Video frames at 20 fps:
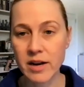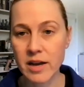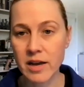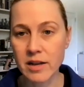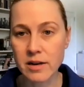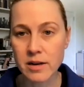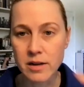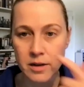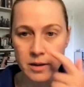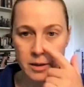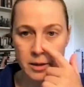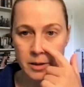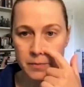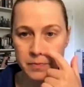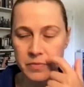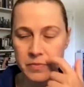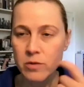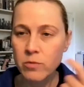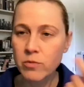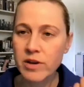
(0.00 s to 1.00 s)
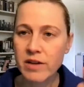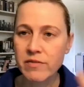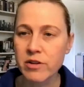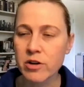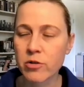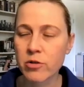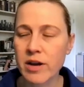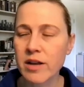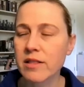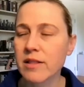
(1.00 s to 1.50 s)
And we have a
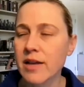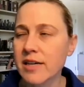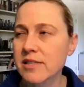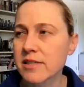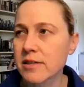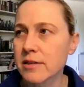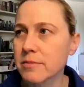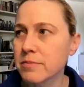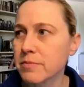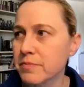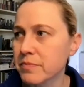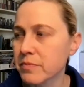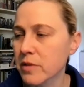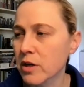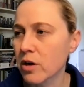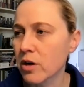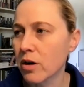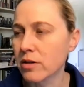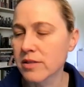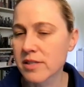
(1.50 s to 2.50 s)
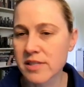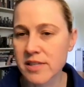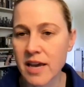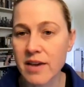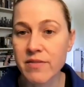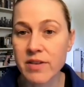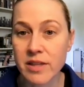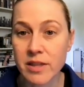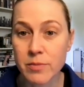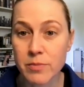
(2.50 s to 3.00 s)
great lesson called
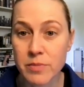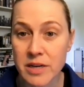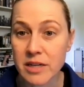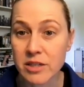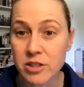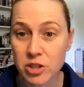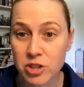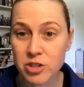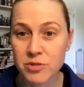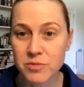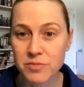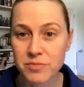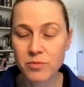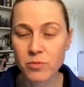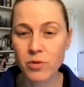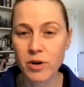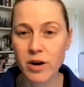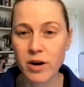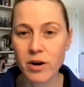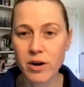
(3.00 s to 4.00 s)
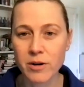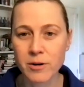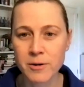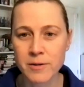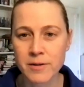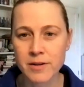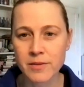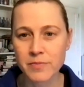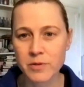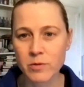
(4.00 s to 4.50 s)
Saving the Beach, where
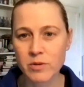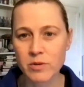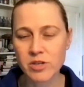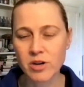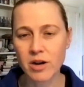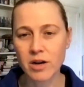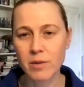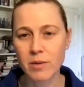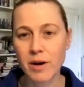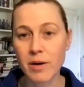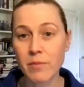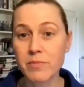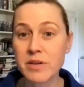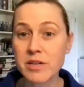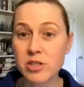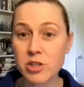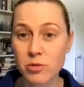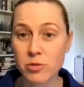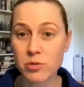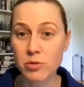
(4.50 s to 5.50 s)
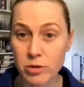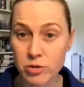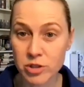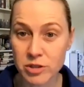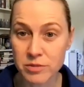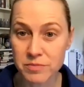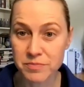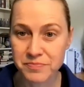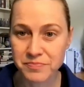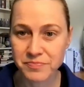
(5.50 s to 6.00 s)
we talk about beach
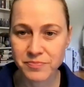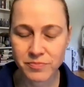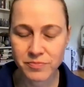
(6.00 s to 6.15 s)
erosion.